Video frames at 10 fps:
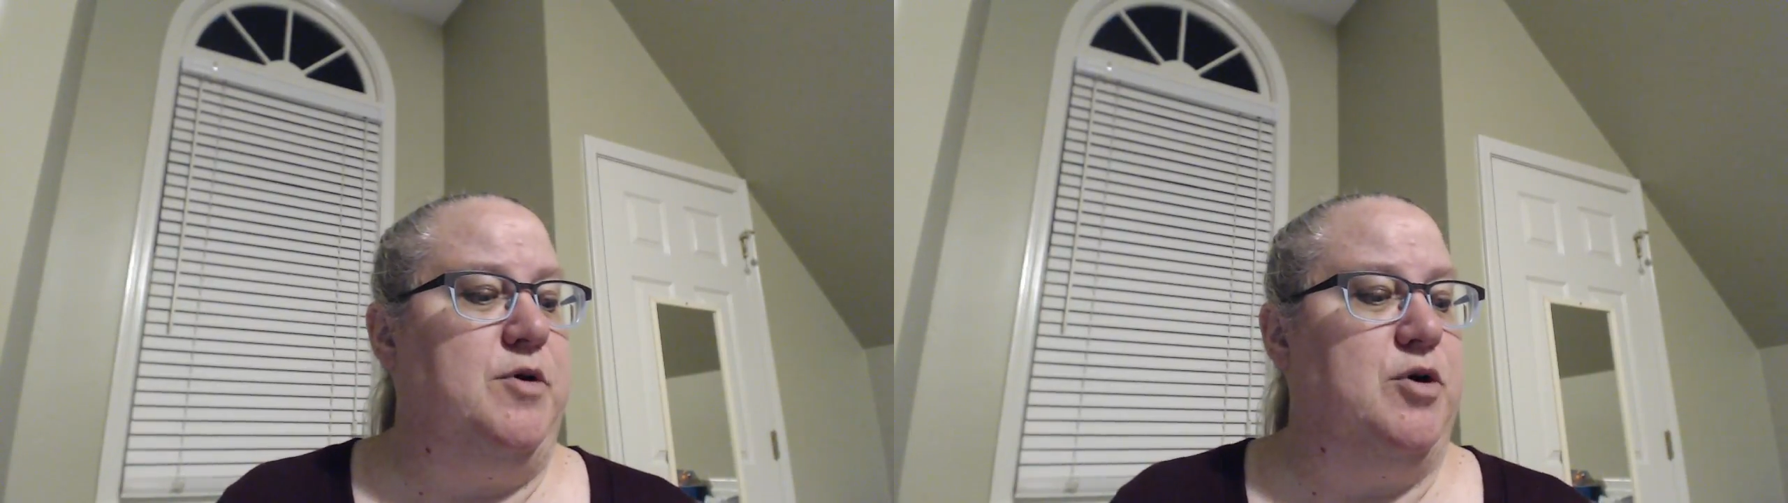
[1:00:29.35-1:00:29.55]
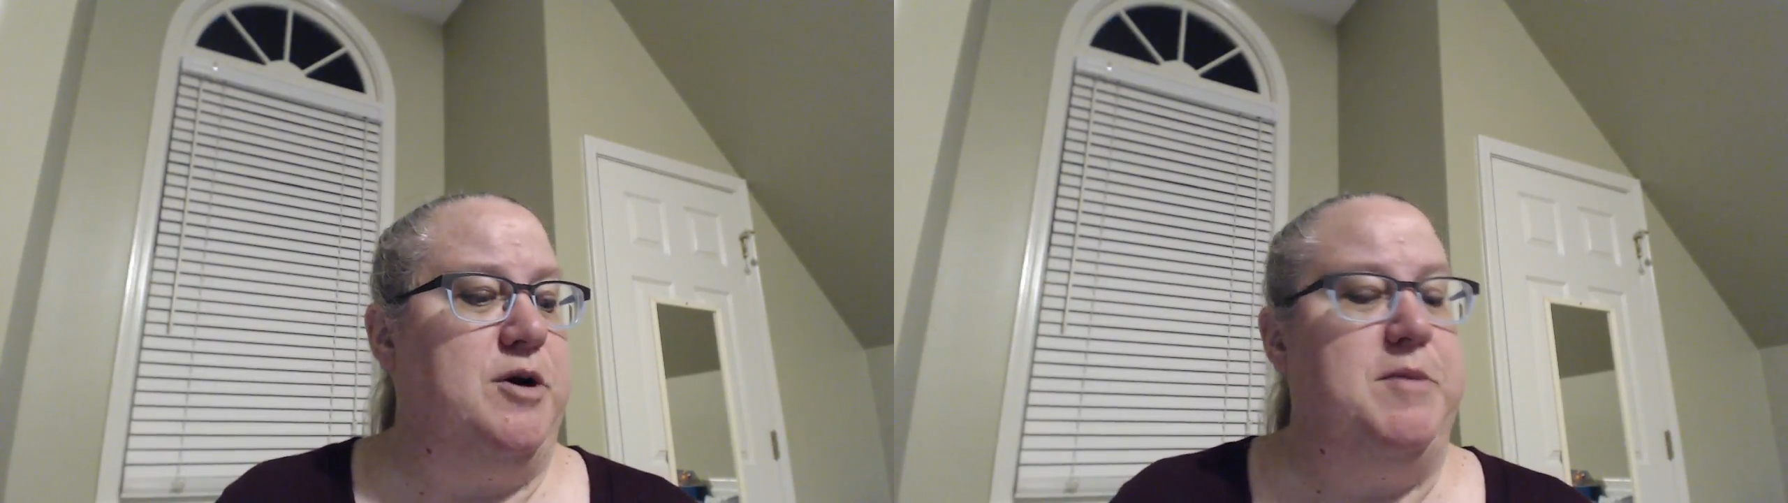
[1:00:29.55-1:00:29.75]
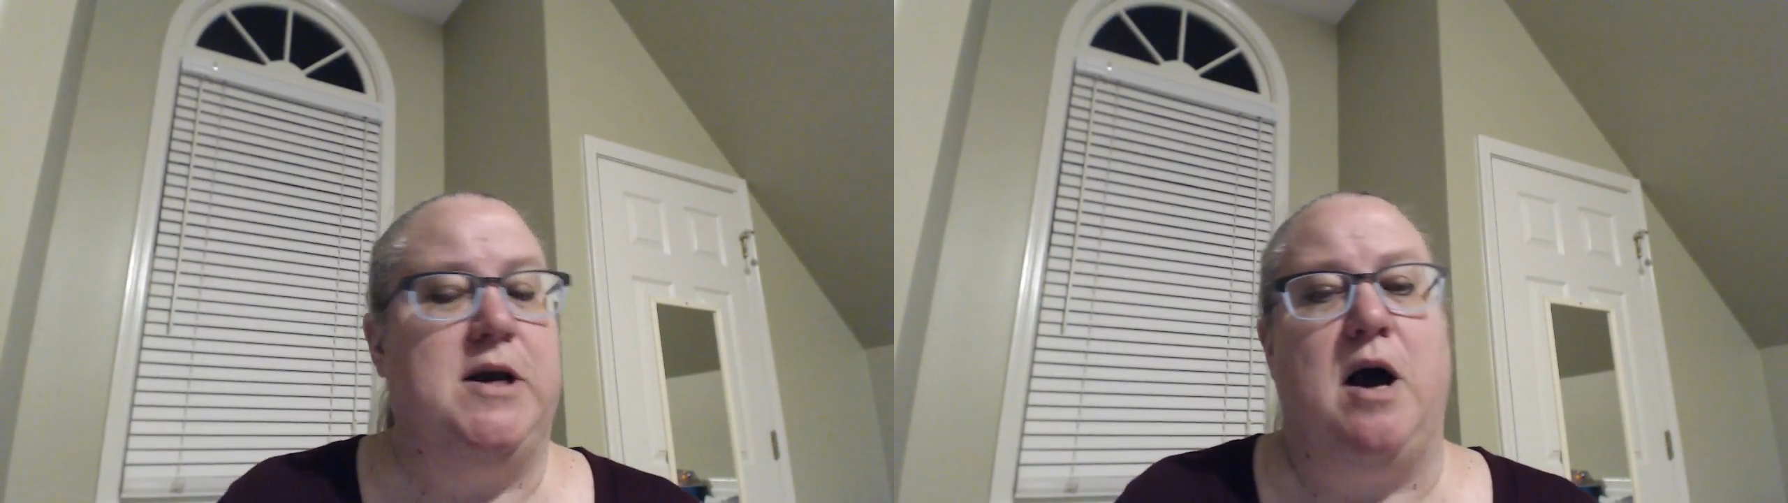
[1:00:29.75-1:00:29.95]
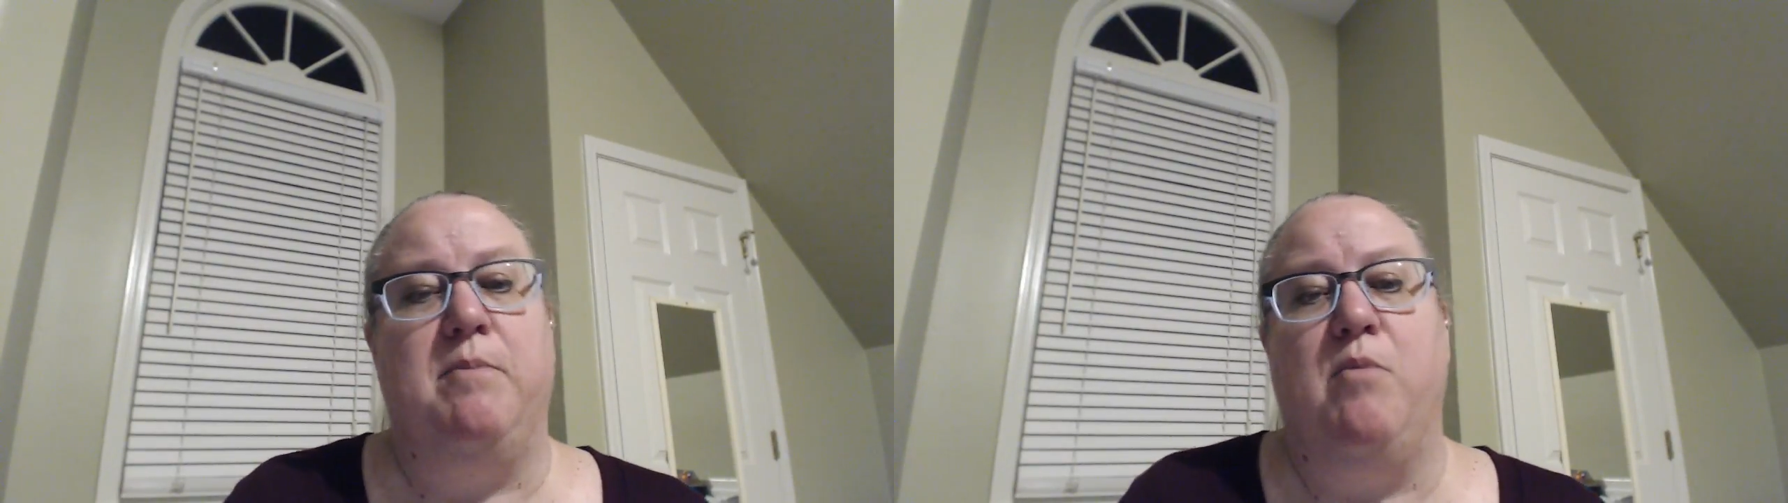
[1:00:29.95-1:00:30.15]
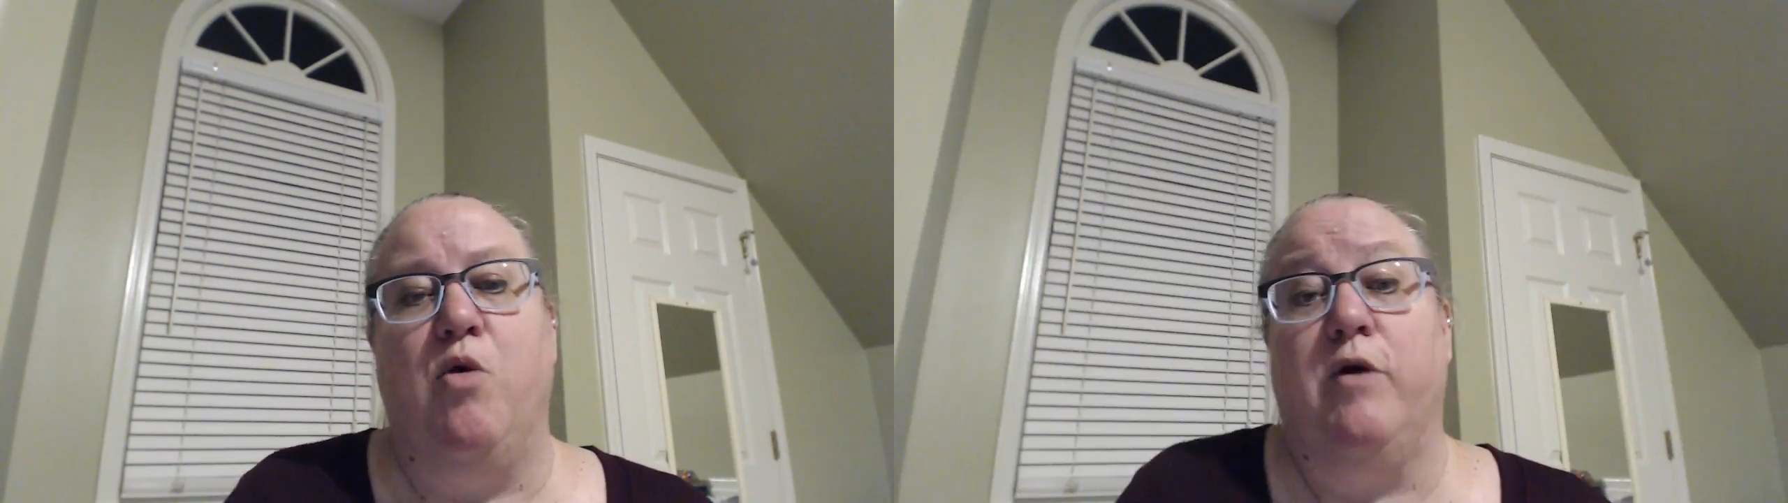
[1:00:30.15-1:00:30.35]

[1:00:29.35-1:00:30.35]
going to become more